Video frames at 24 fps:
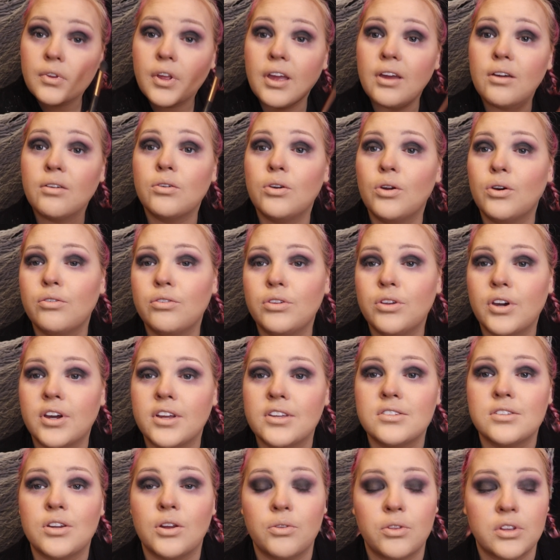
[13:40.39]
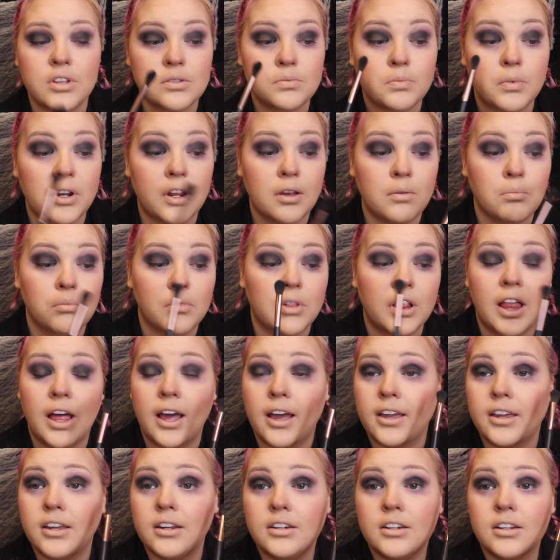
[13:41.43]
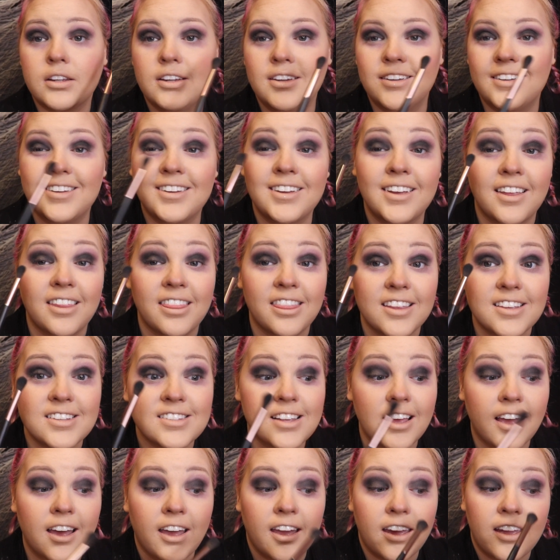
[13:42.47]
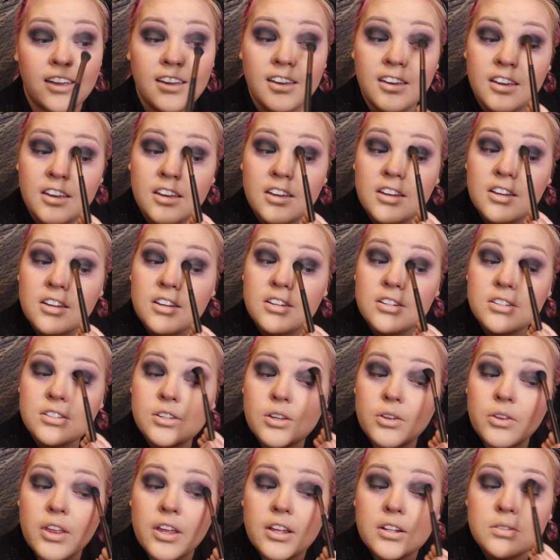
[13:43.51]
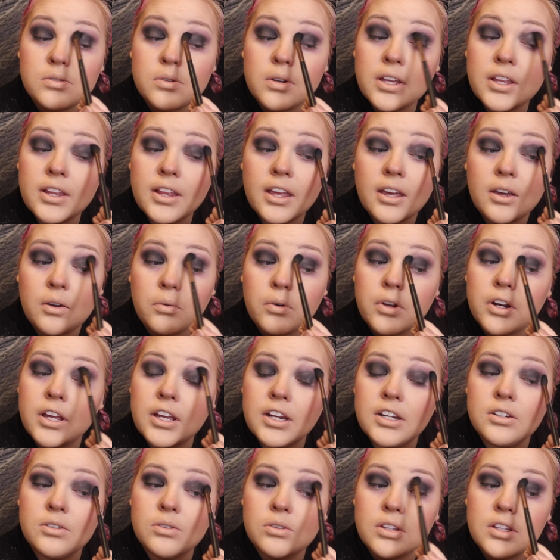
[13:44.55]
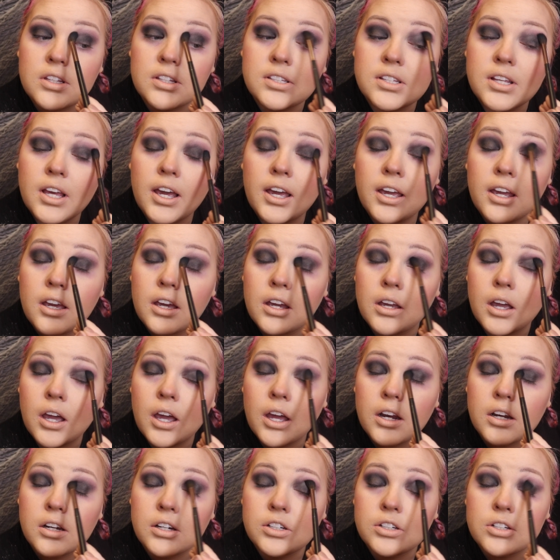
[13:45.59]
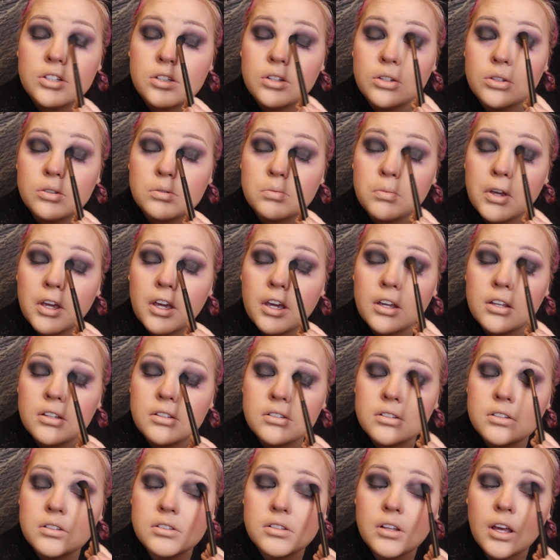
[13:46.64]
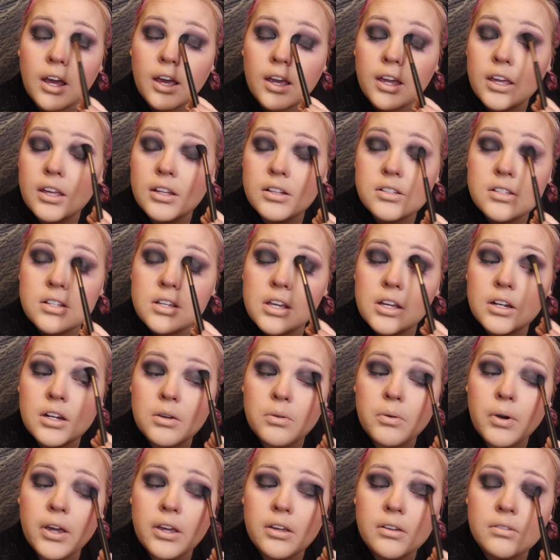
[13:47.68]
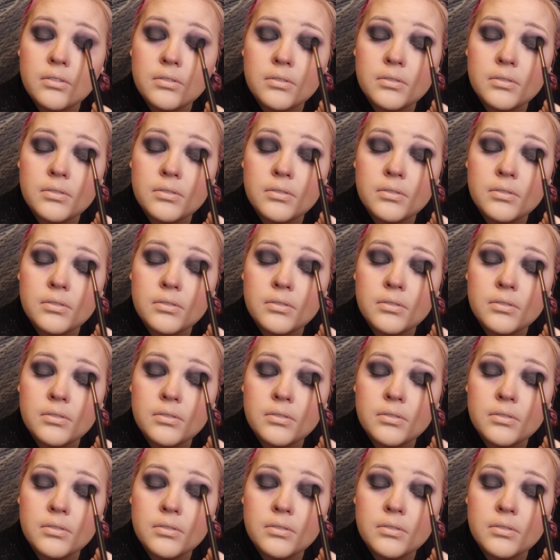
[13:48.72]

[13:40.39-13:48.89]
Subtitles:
I don't know if you guys know this, but I'm blind in this eye. So that's why, like, when I do this eye, I kind of just close my eyes because I can't see anyway.